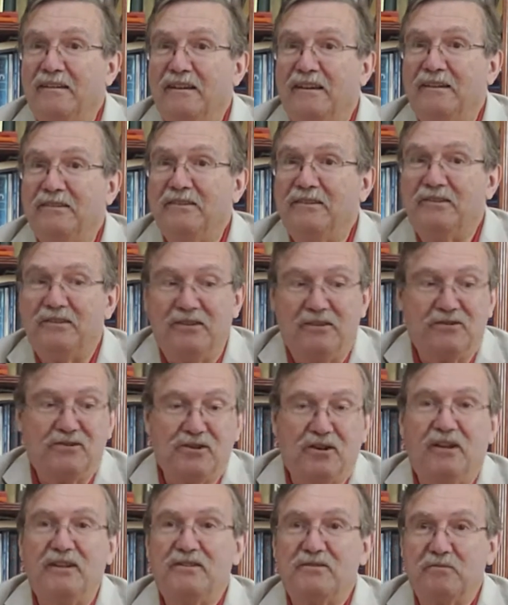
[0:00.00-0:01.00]
And your
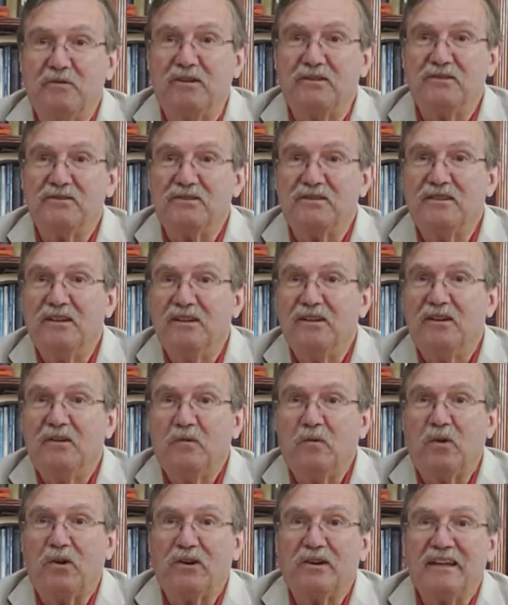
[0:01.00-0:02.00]
choice was
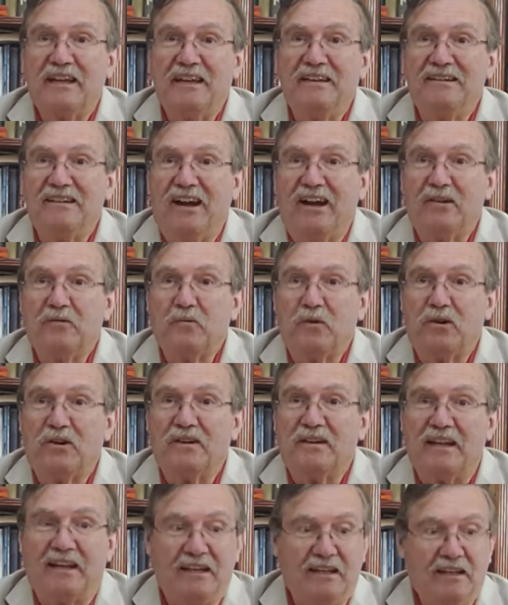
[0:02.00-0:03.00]
working,
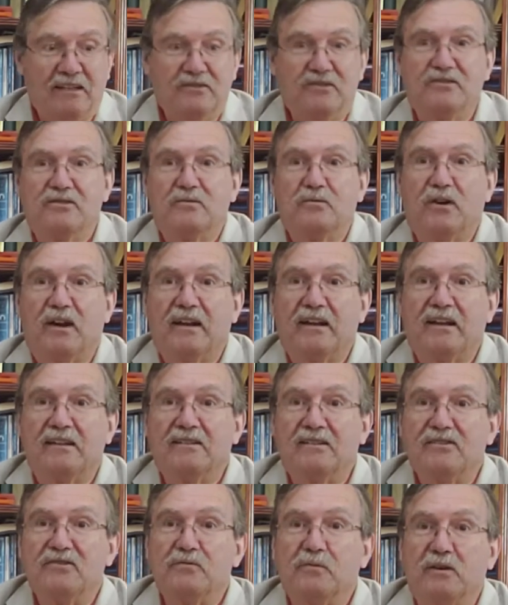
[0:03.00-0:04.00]
non-working. This is where I
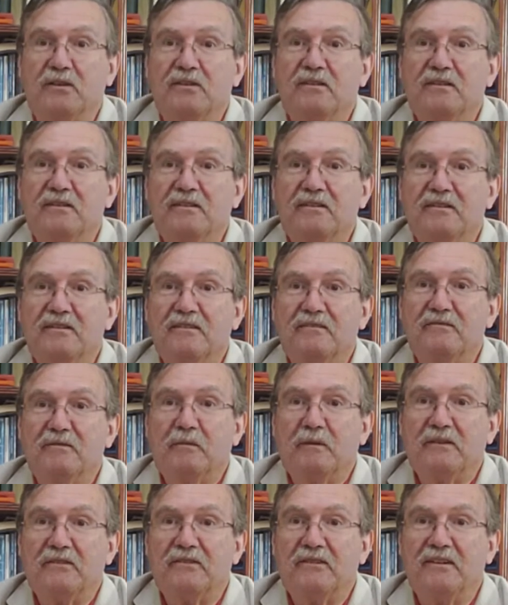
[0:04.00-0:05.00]
got this one,
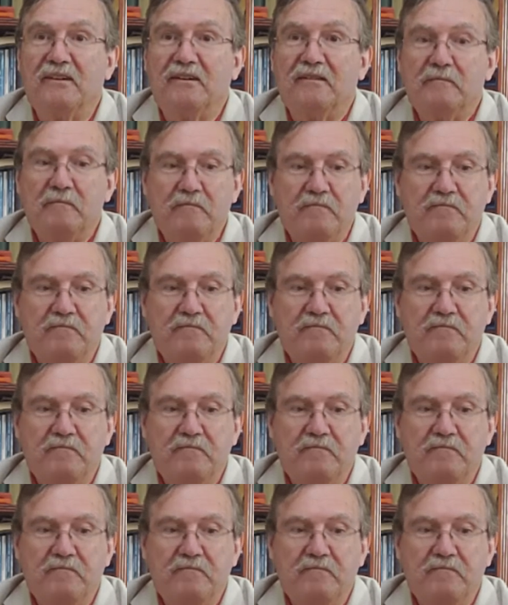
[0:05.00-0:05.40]
from up there.